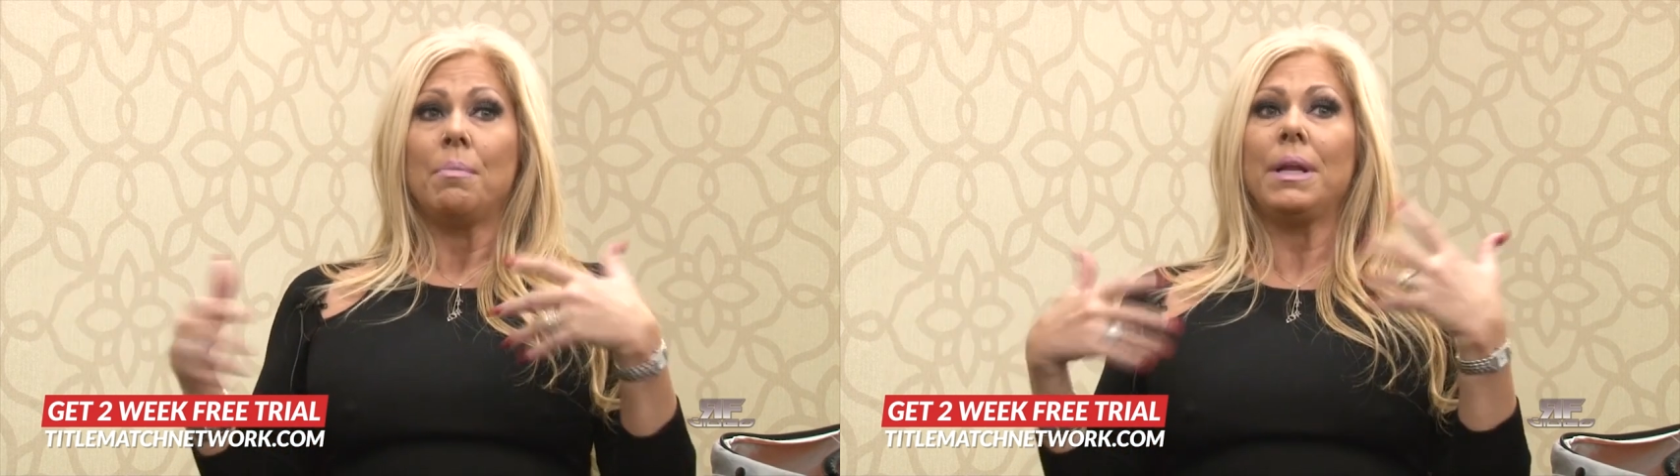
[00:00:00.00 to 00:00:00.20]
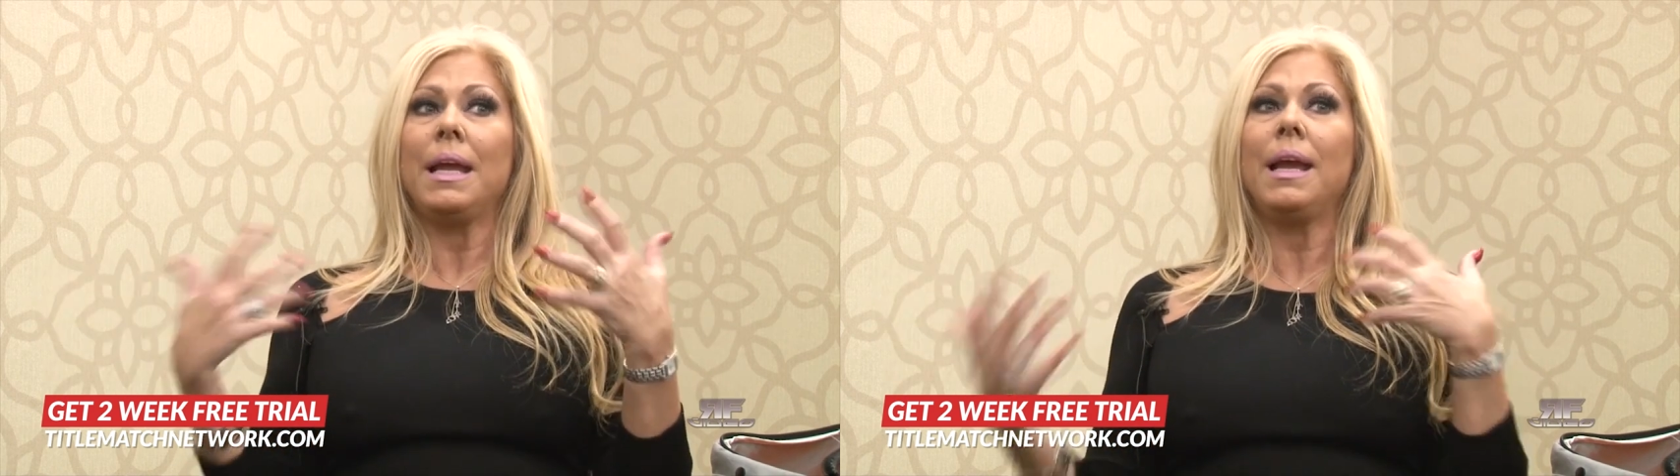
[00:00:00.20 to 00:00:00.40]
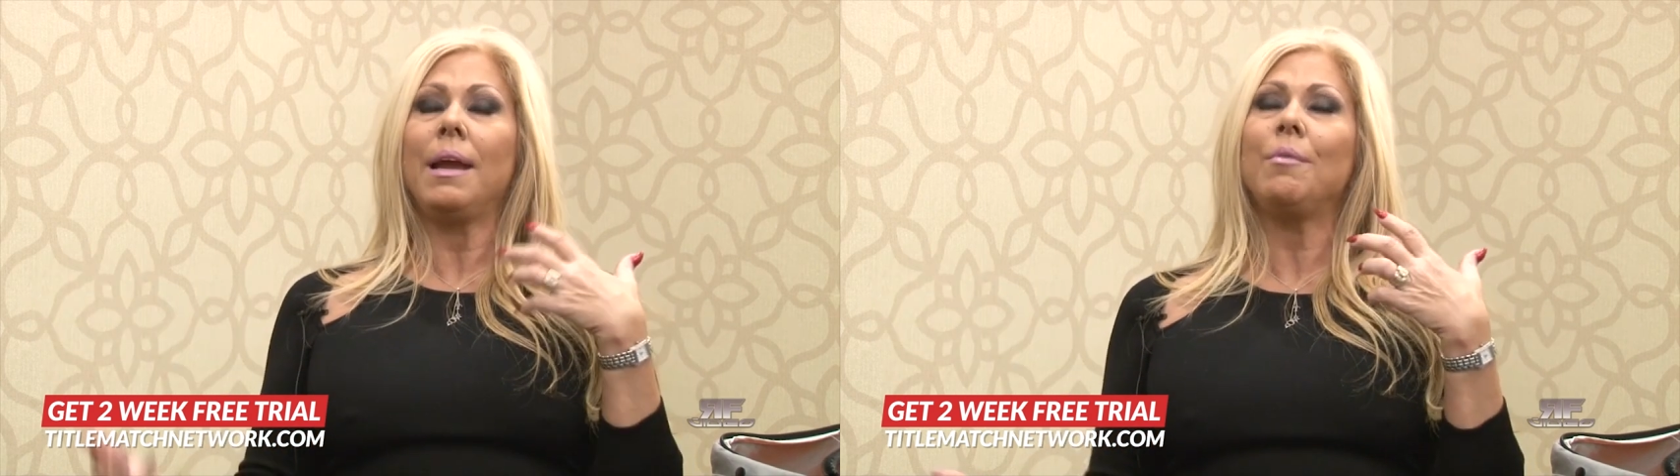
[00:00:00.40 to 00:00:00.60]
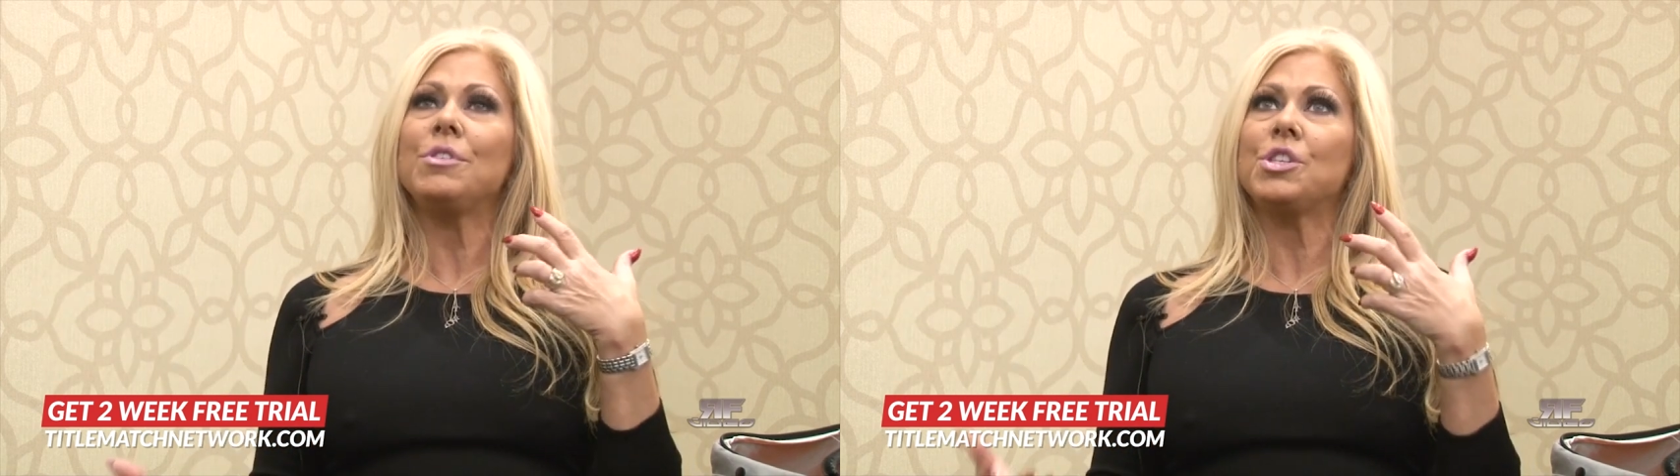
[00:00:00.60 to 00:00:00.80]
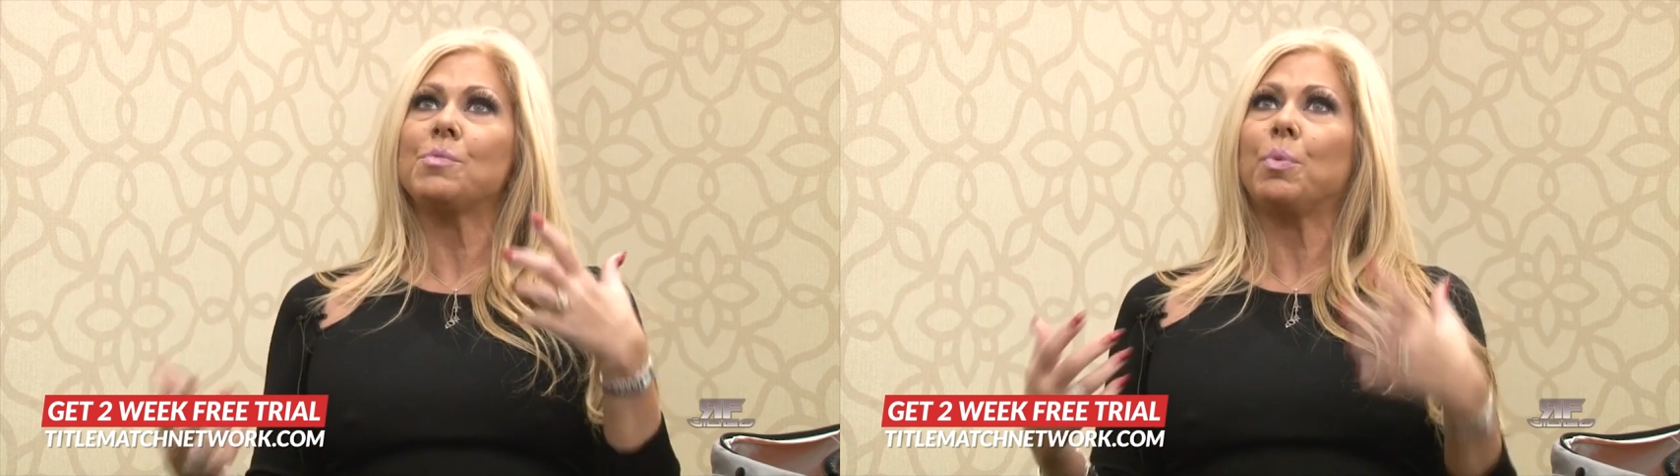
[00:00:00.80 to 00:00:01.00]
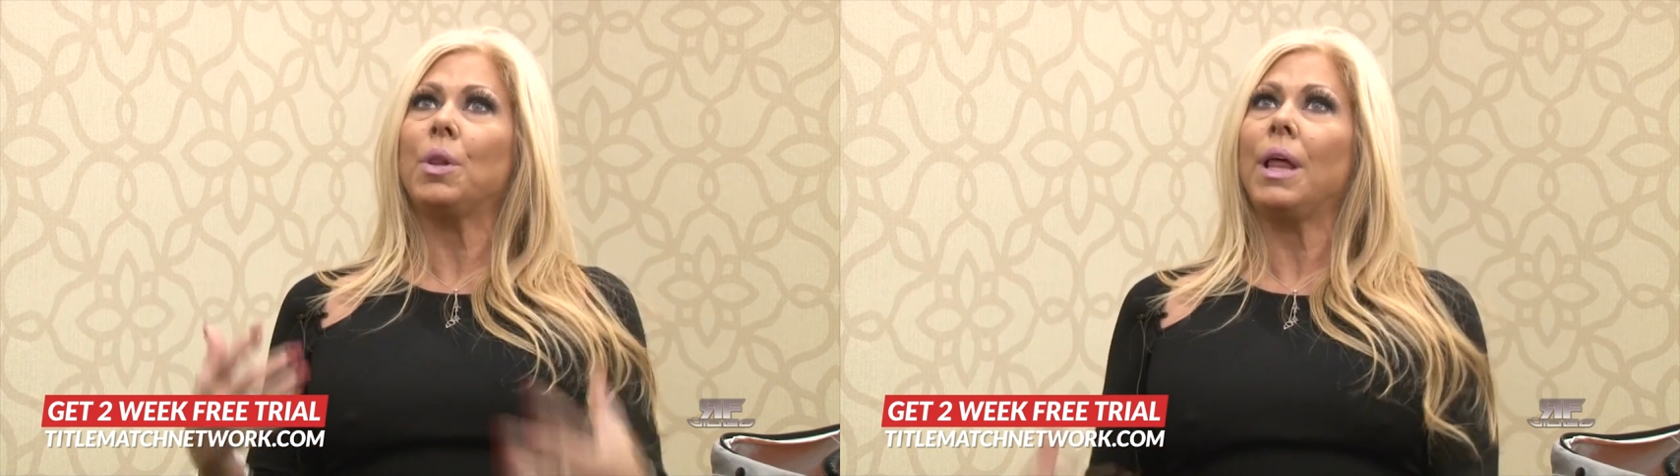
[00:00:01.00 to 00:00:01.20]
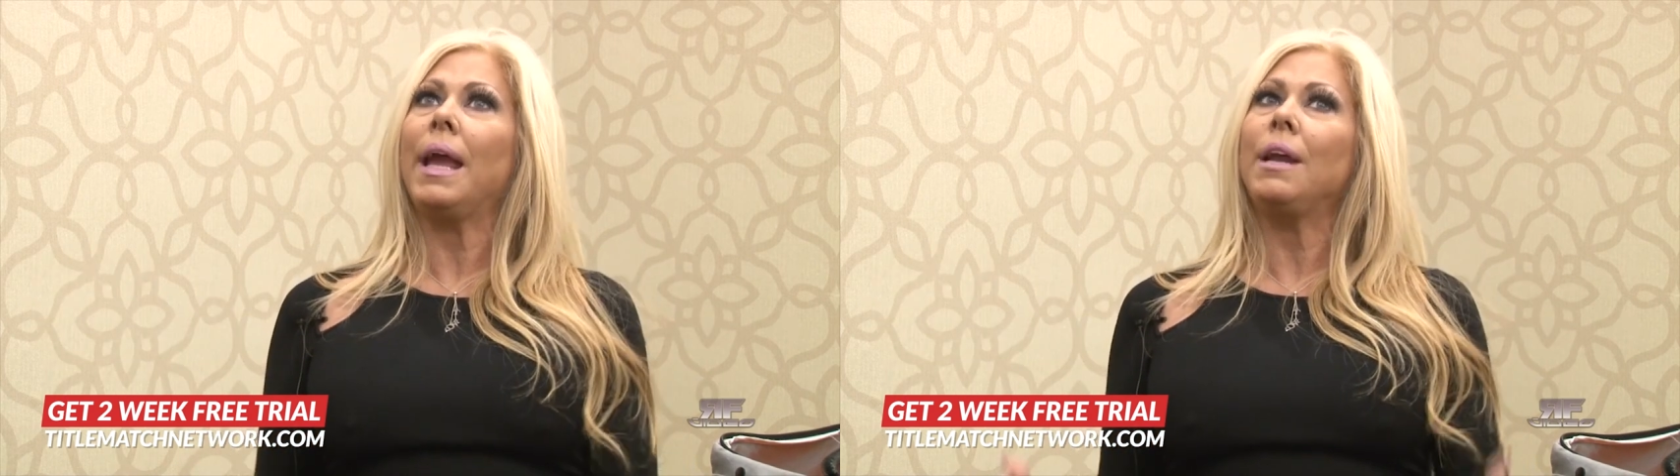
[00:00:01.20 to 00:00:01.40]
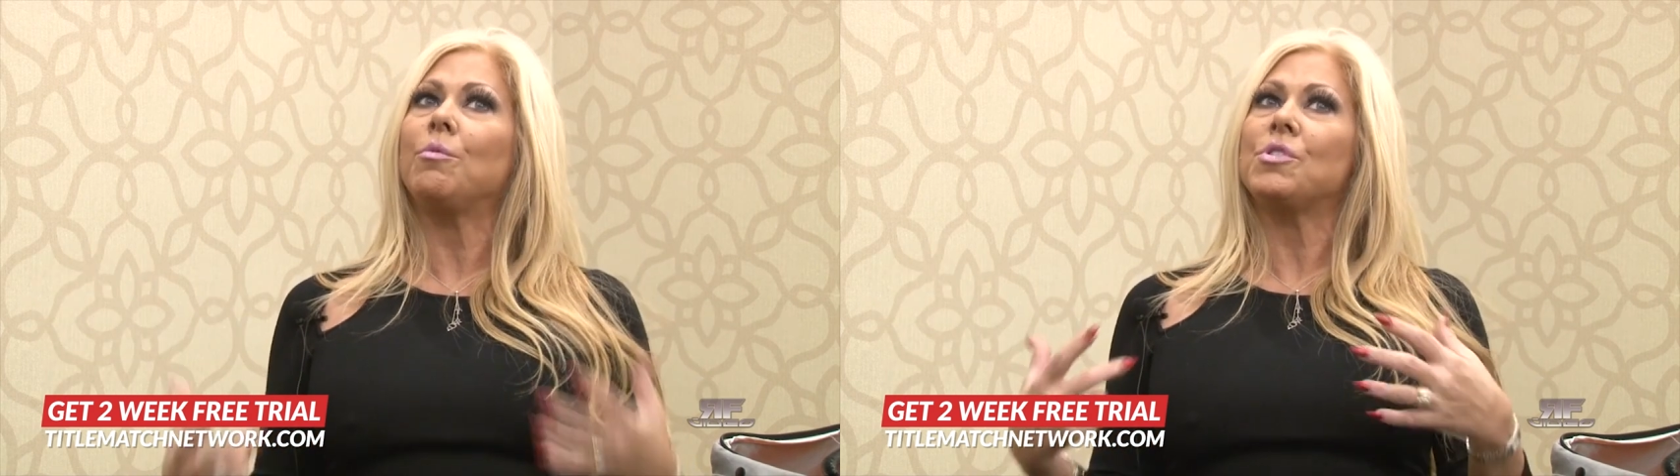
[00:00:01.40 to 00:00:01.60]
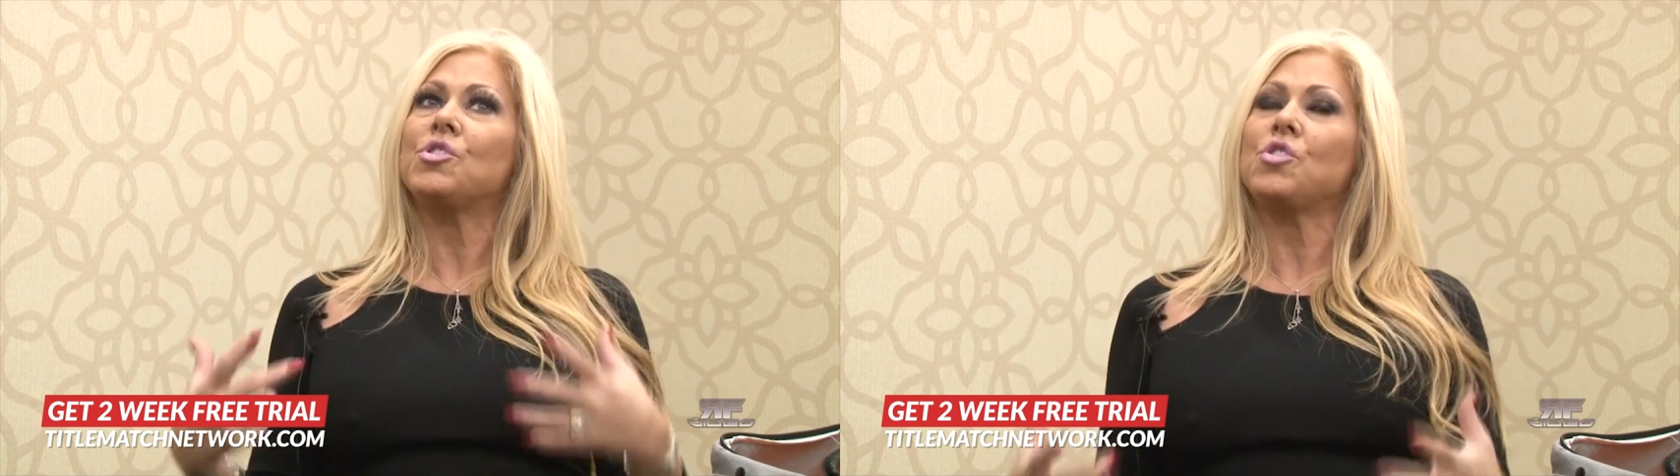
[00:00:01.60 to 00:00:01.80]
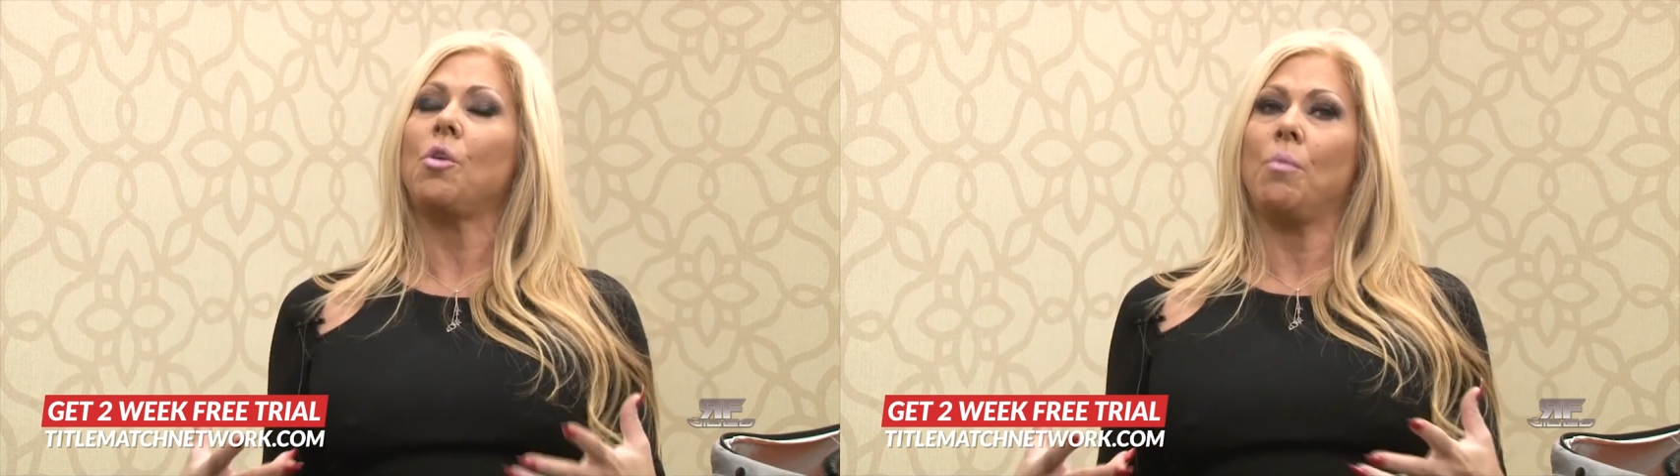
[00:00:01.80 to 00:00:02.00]
But he, he was just plagued with
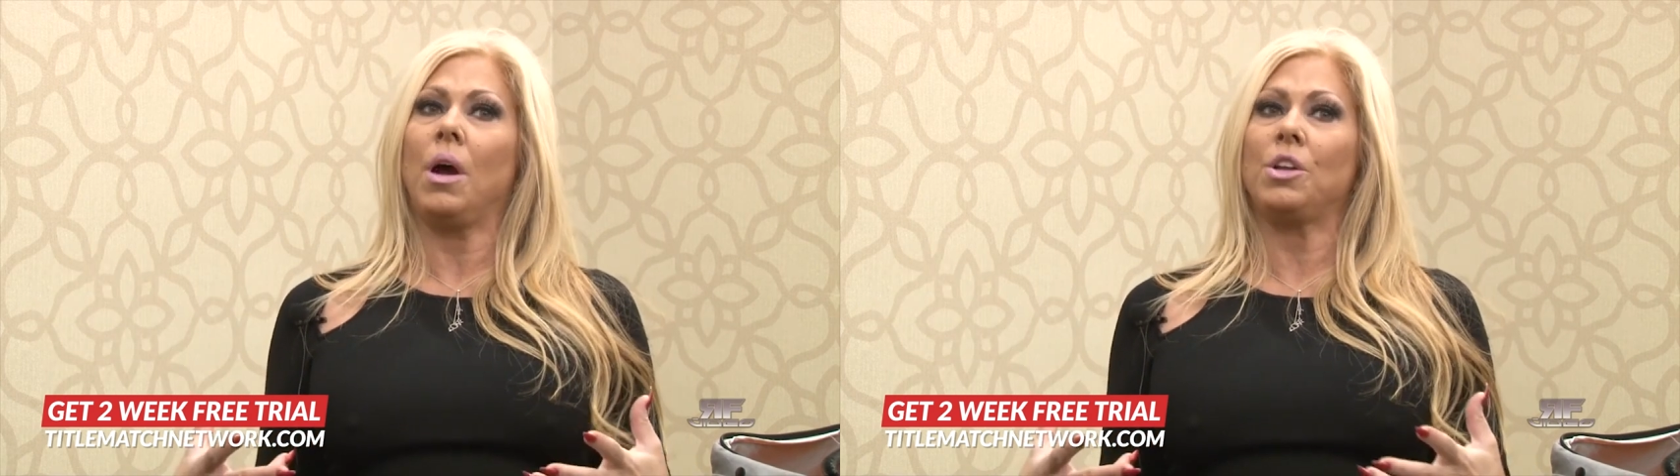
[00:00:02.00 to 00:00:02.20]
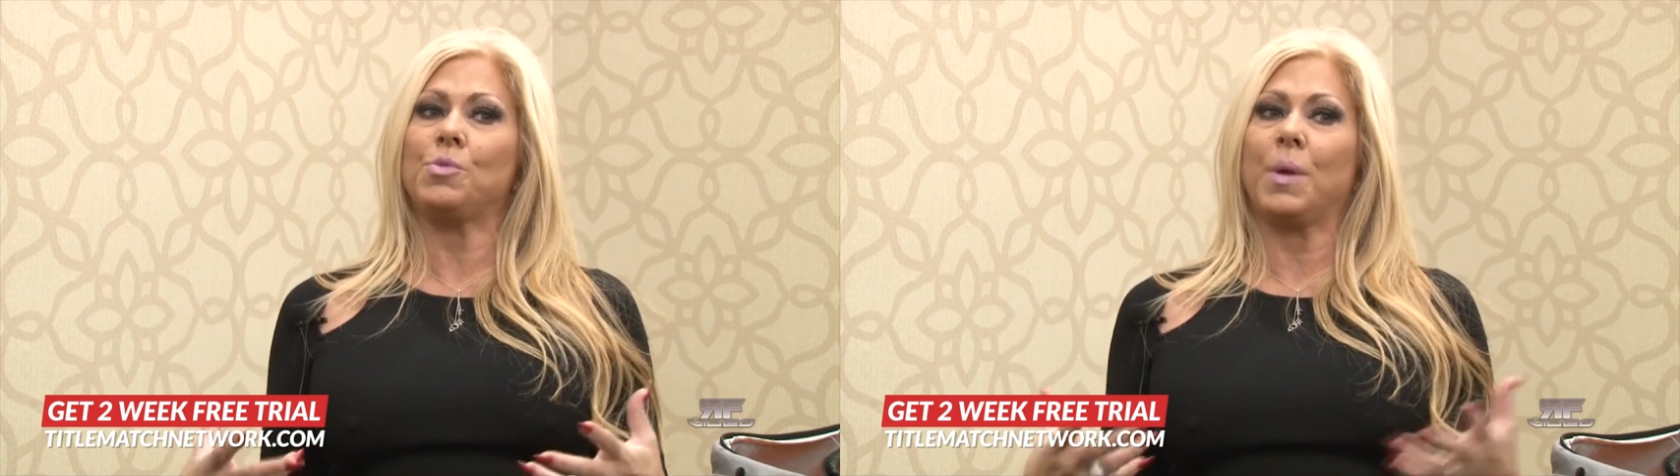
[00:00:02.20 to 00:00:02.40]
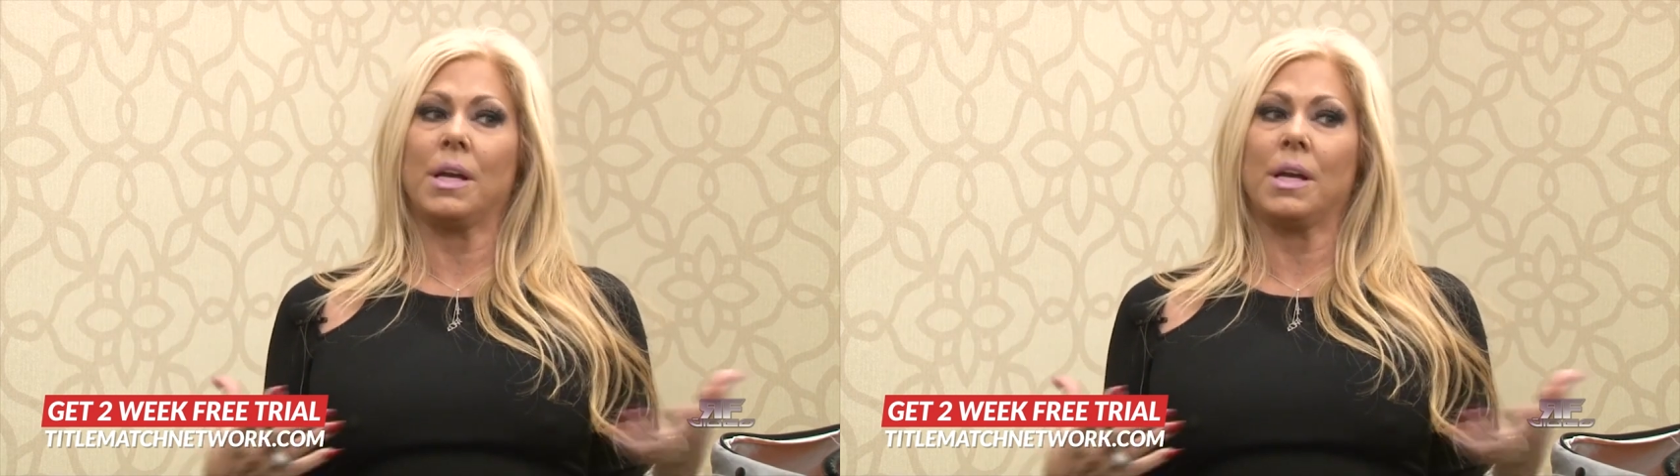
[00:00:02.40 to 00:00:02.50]
so much